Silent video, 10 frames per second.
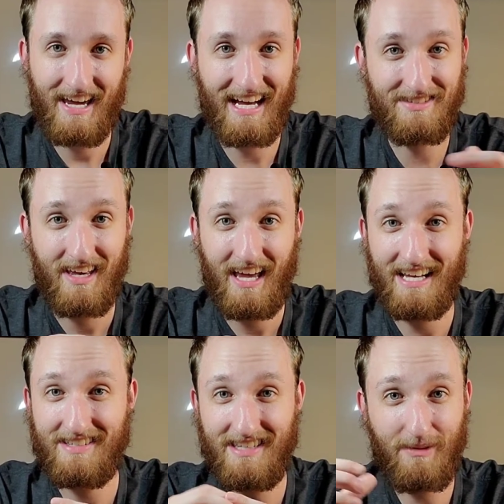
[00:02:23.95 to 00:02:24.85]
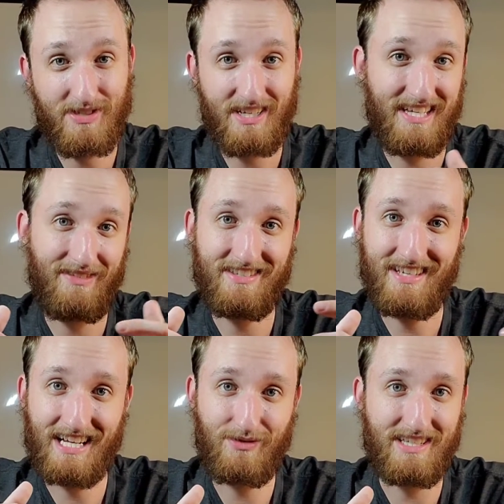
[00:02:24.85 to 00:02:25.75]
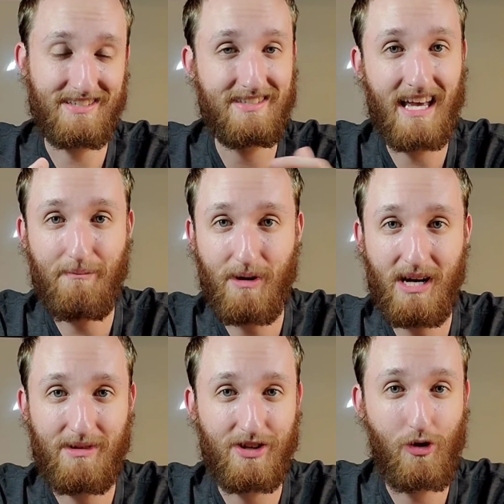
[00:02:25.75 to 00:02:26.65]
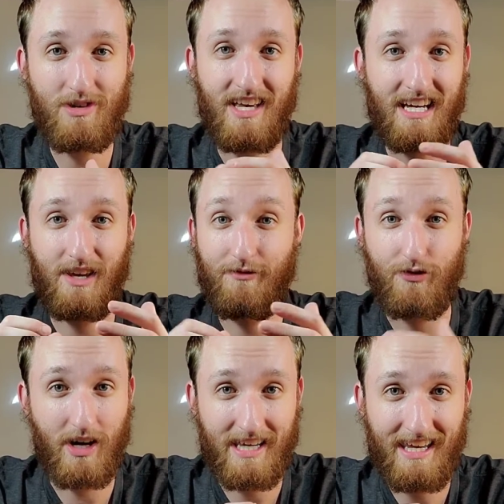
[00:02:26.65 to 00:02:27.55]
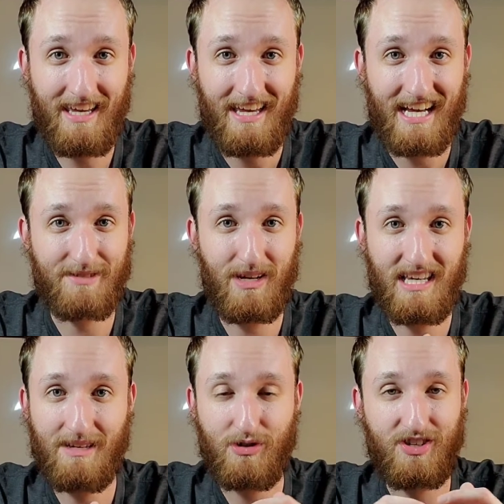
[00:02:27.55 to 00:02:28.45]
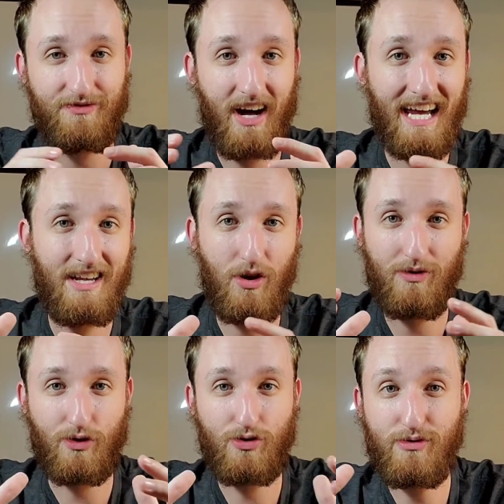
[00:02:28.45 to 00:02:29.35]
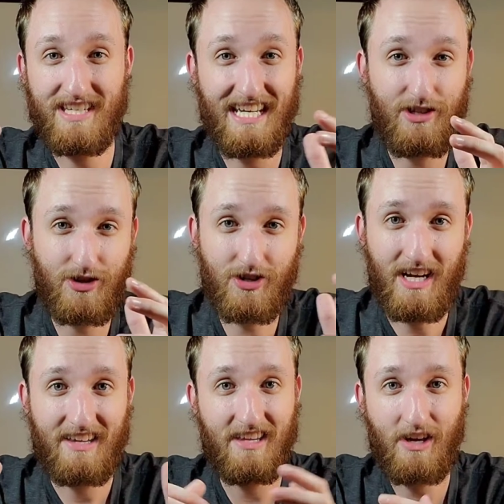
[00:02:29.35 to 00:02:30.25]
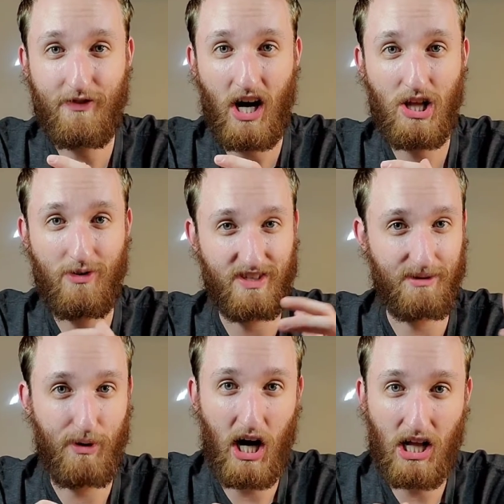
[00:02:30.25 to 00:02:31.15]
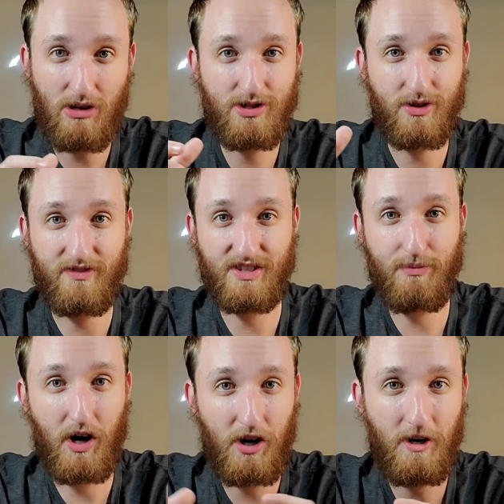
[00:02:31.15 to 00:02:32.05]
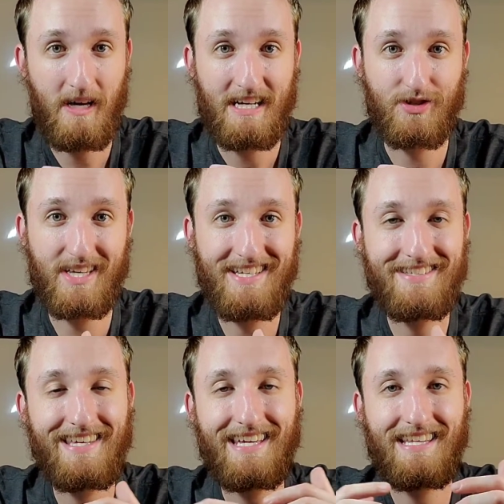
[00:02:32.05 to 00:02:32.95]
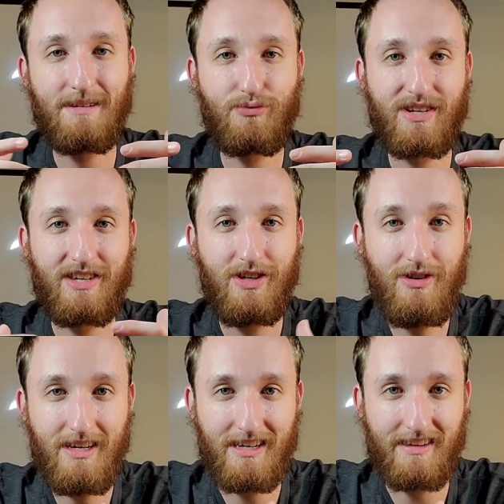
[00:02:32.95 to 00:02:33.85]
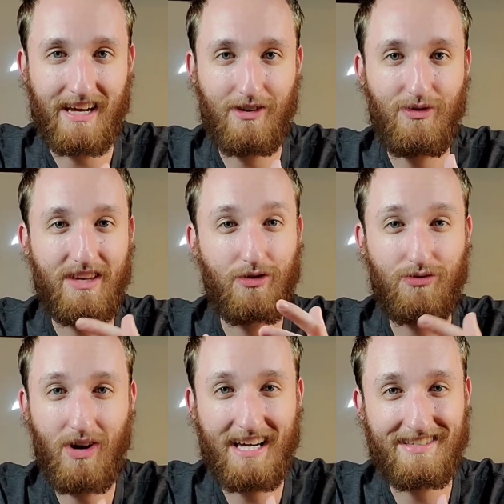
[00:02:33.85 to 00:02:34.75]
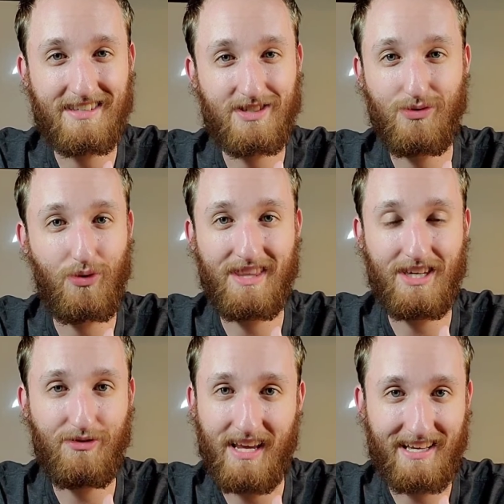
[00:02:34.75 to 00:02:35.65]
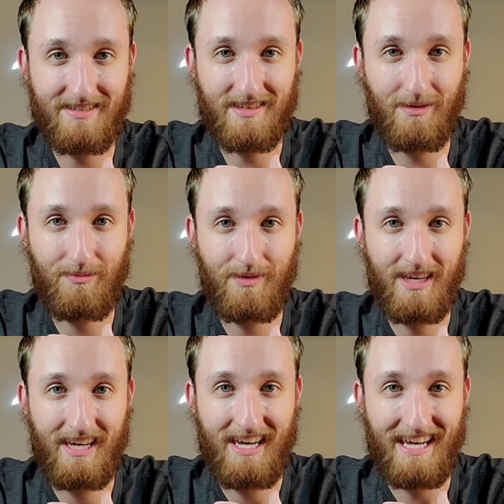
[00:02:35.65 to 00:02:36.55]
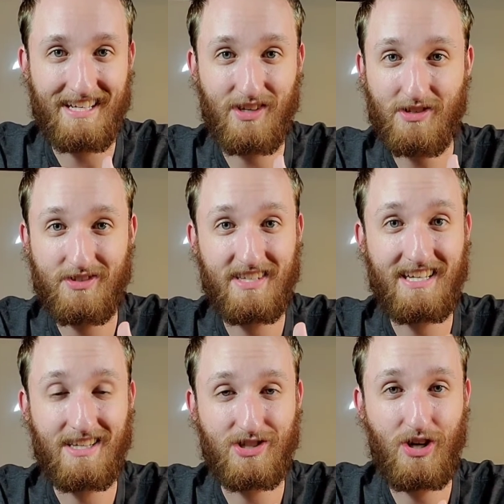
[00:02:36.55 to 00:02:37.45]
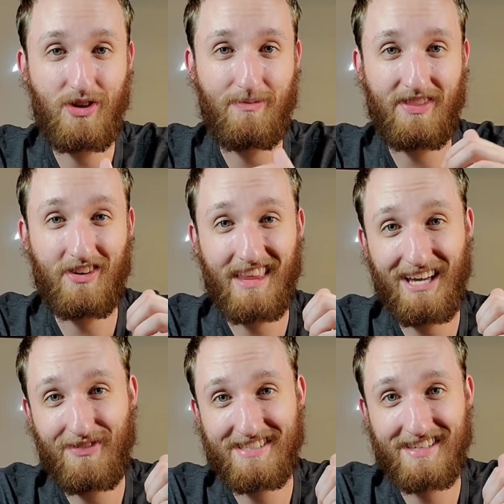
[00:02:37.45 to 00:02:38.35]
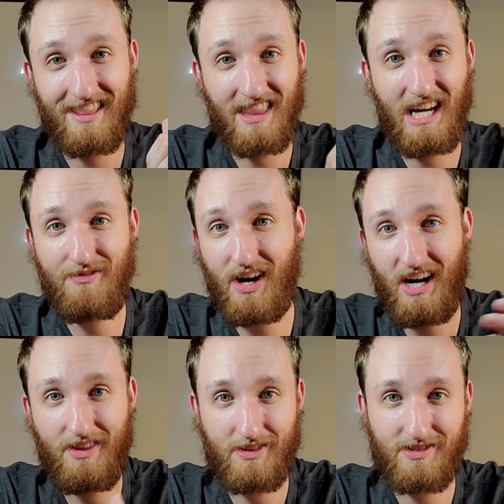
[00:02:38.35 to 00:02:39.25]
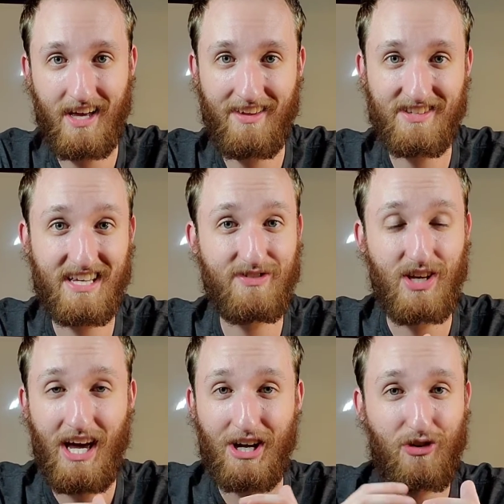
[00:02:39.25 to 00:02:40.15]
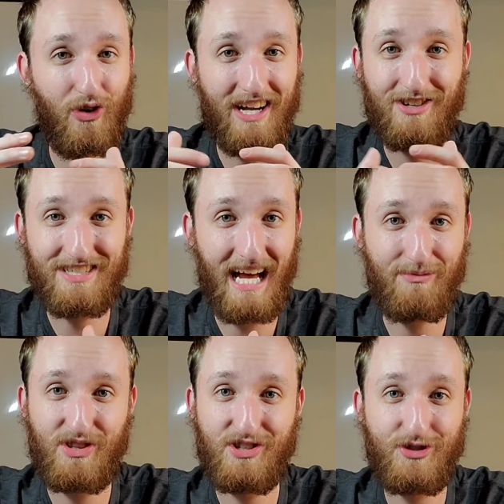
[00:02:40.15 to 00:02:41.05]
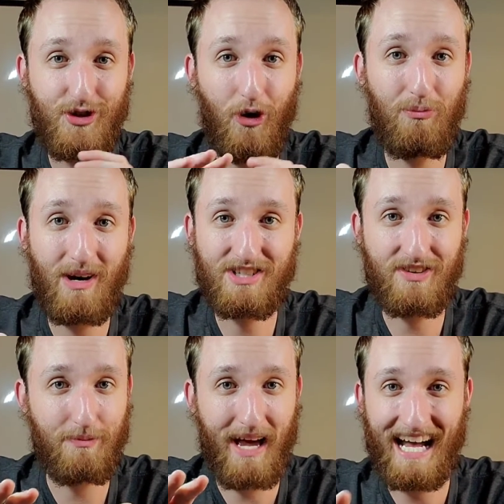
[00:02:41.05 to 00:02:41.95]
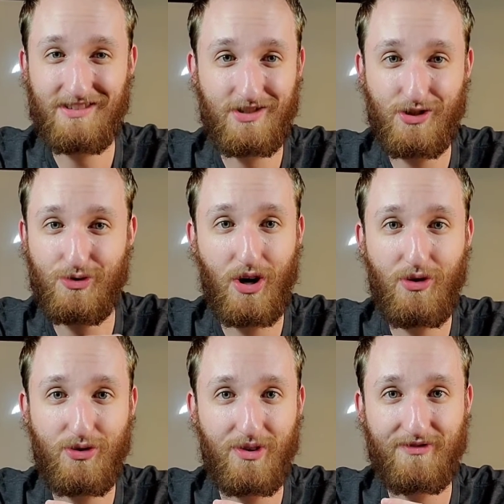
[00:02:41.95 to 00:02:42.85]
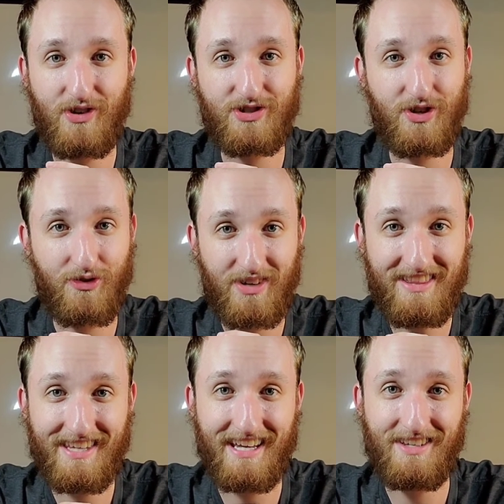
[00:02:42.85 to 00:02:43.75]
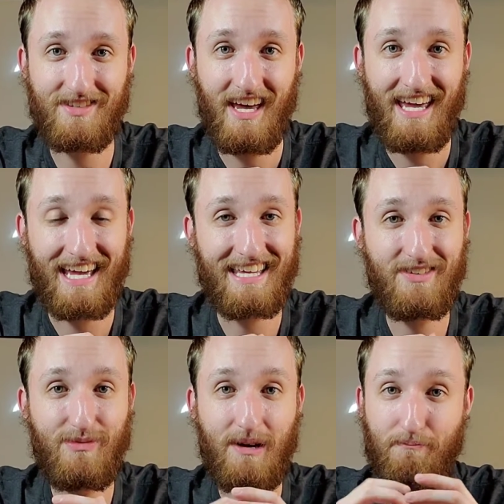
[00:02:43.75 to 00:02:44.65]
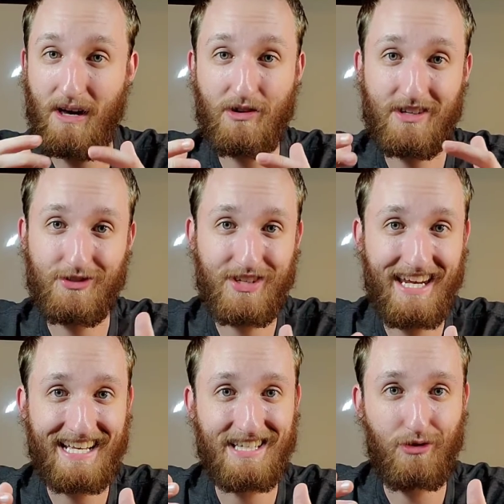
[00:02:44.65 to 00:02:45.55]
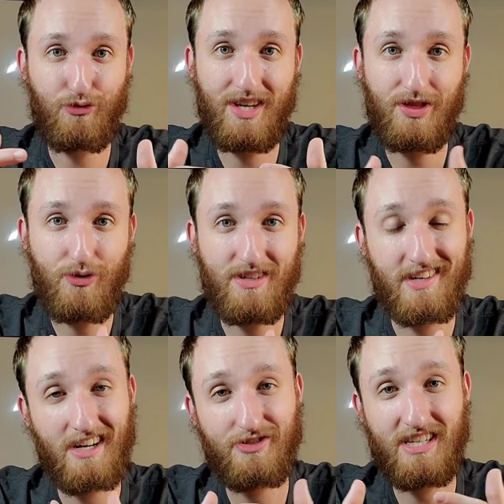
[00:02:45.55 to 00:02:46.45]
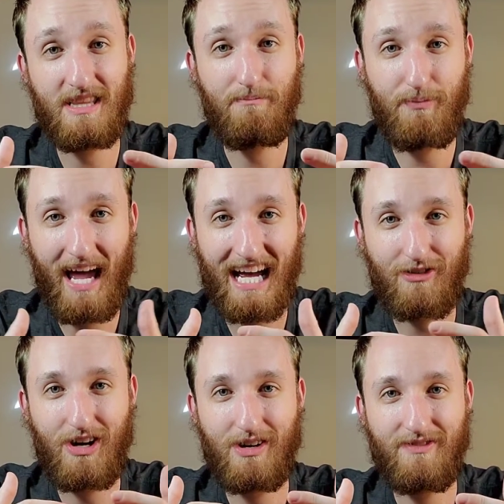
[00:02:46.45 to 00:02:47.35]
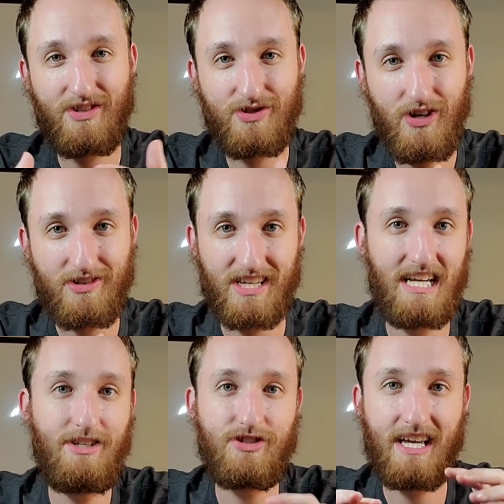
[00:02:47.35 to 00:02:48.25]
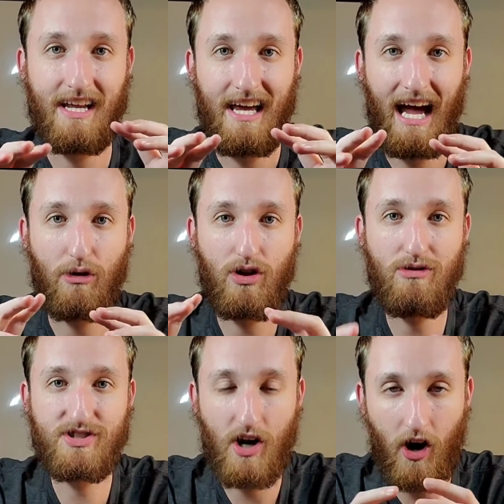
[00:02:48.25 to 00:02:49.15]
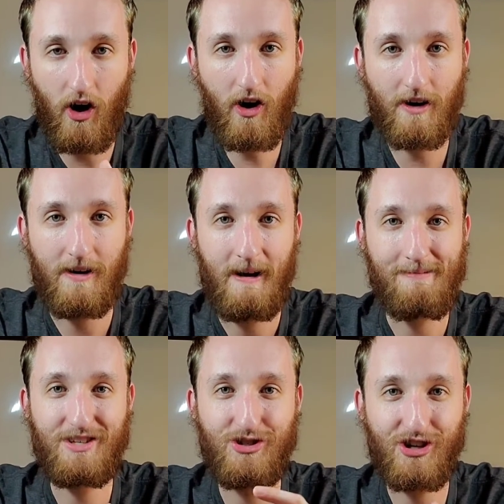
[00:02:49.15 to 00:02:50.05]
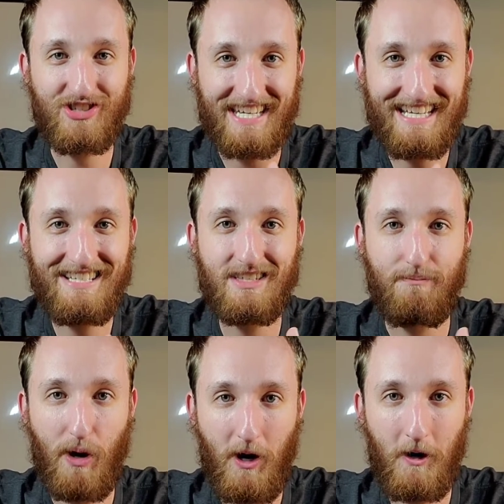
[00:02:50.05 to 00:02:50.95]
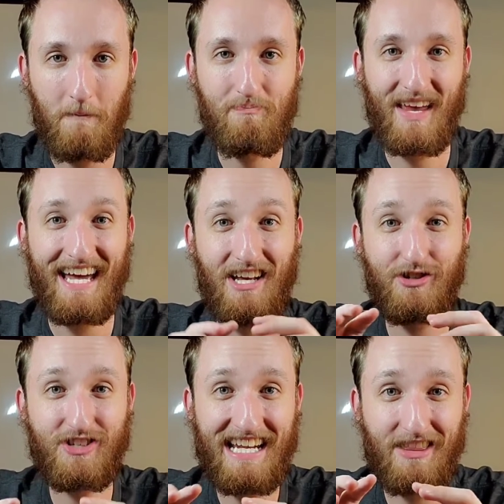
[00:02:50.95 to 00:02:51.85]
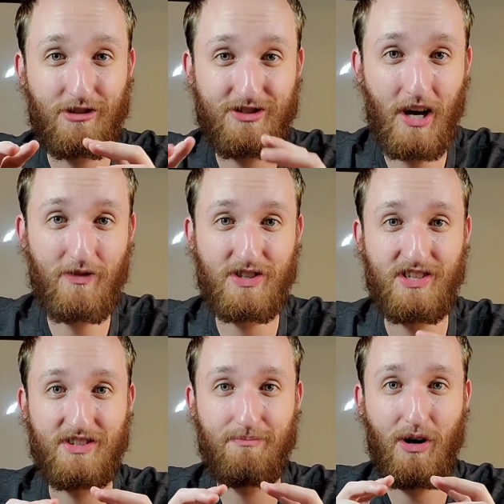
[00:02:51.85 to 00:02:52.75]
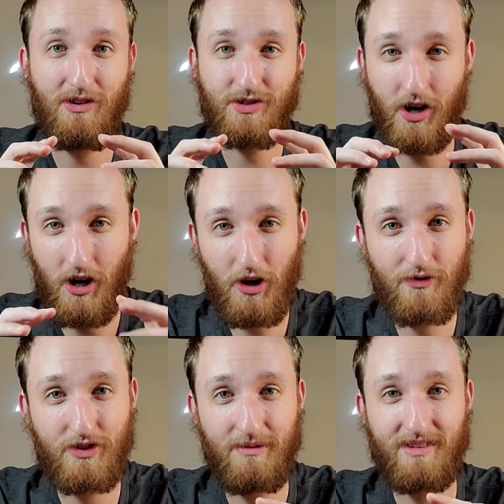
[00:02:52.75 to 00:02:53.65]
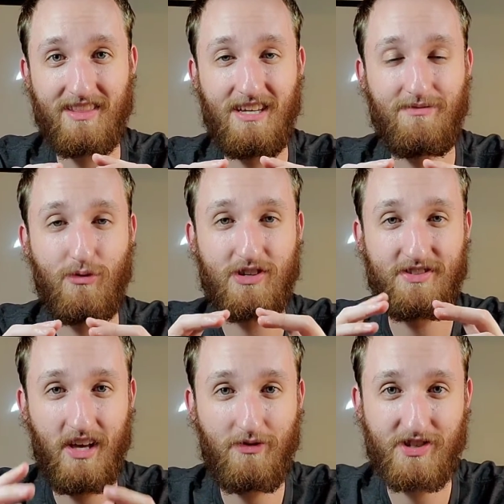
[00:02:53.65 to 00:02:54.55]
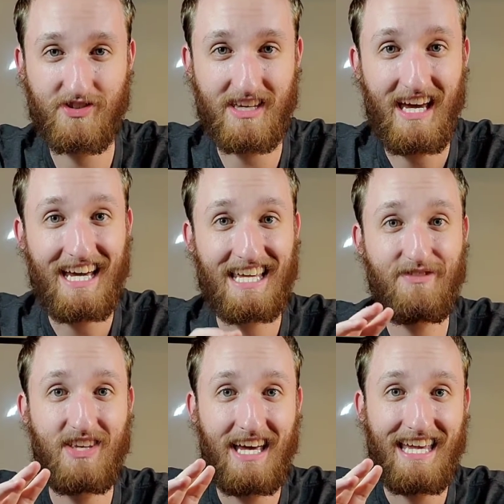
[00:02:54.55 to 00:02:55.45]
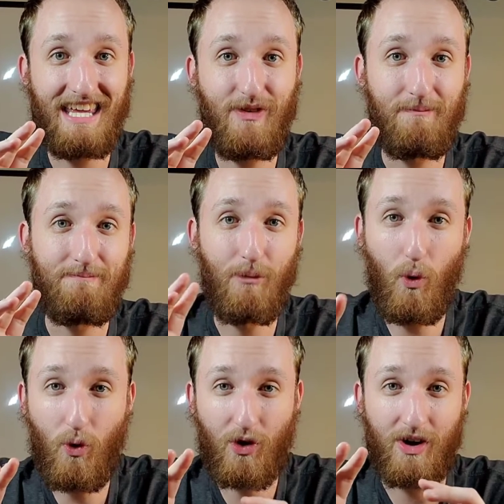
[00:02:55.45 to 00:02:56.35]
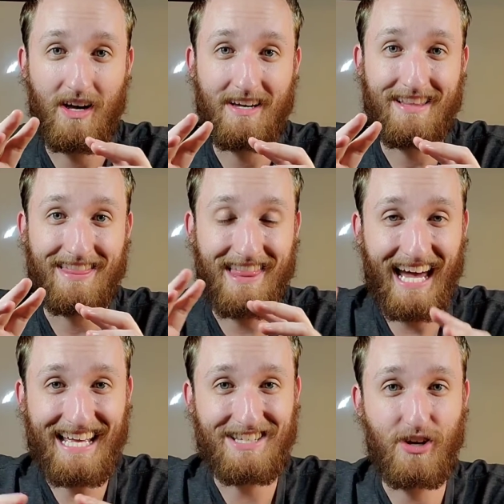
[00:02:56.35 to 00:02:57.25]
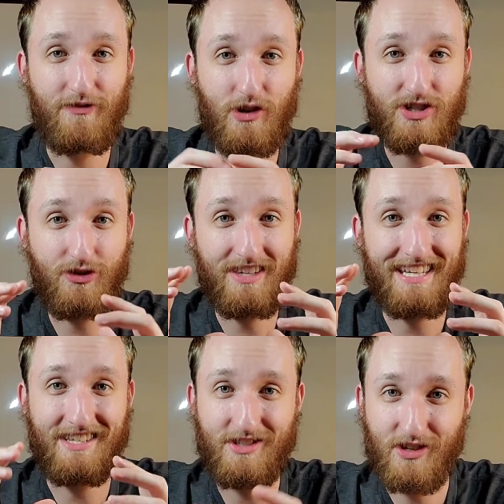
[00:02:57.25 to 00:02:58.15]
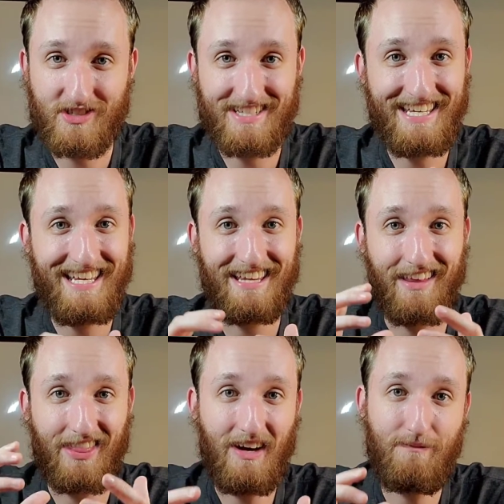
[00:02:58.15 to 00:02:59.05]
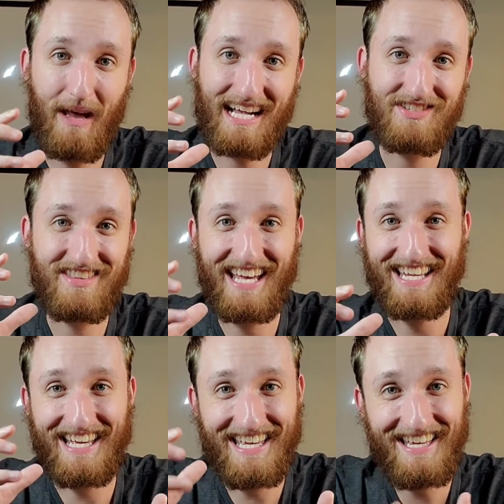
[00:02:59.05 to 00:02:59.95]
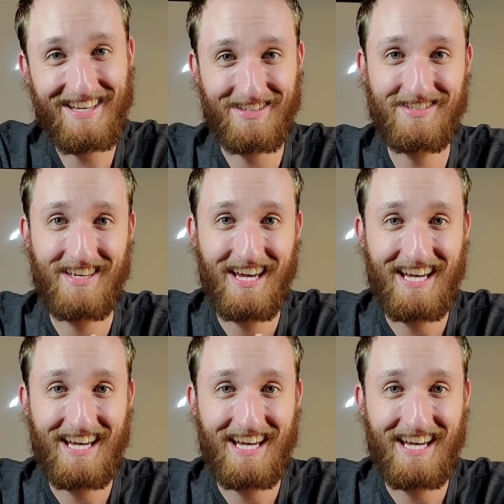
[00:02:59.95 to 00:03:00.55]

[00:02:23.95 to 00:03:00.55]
As a stepson's having sex with his stepmom and no one's confronting it, as many of them are divided over who teacher that they follow, if it's Apollos or if it's Paul. So he's seeking to bring unity, that only Christ is the one that unites them. And he's also seeking to show them that their life is to love others. This gives greater depth to so much of the passage you go through in 1 Corinthians and gives me a better understanding as I read through it to understand the background of this church and understand how close to heart this church is to Paul. And understanding their selfishness and Paul's call for them to live more selfishly gives even more light to 1 Corinthians 13 and the love passage that it is.